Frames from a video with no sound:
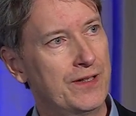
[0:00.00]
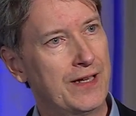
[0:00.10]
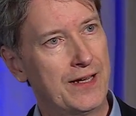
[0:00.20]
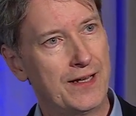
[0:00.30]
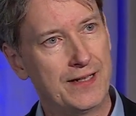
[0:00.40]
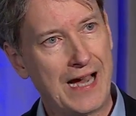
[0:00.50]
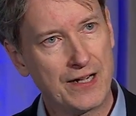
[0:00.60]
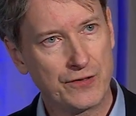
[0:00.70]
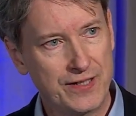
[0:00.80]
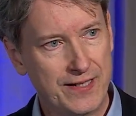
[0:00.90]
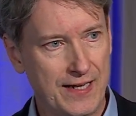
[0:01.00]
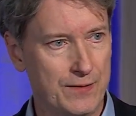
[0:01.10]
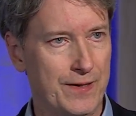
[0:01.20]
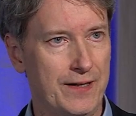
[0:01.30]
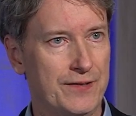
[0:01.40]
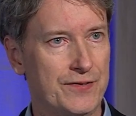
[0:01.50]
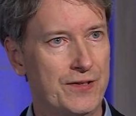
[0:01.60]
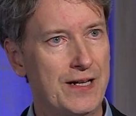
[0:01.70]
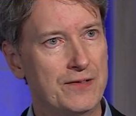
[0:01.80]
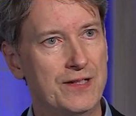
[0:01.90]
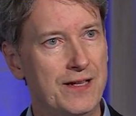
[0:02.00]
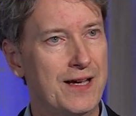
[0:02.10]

IoT gateway. So the IoT